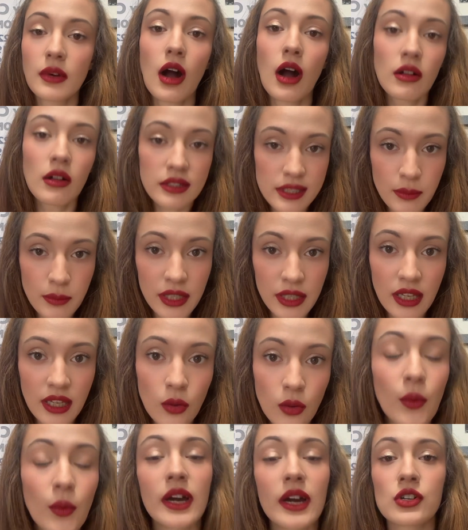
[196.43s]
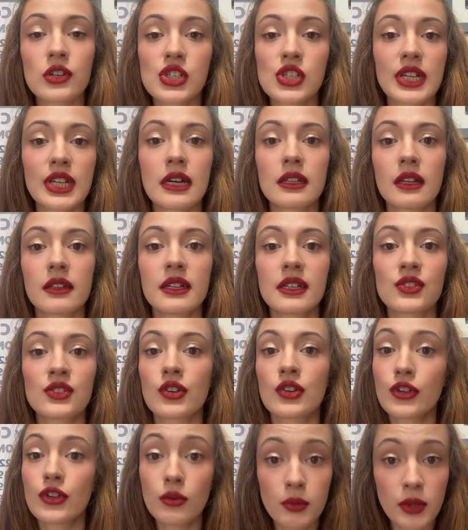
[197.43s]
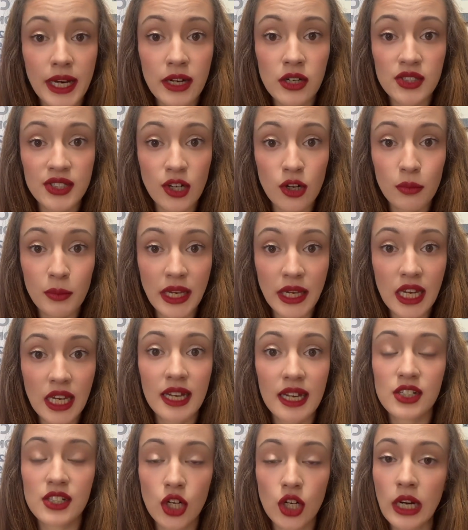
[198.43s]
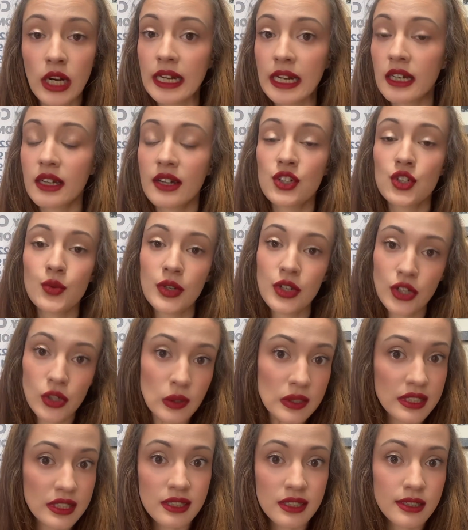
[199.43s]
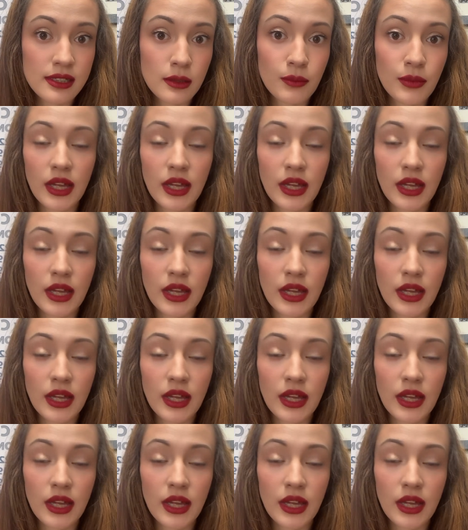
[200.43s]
Ultimately, we understand that these are new players that are being integrated into a new system.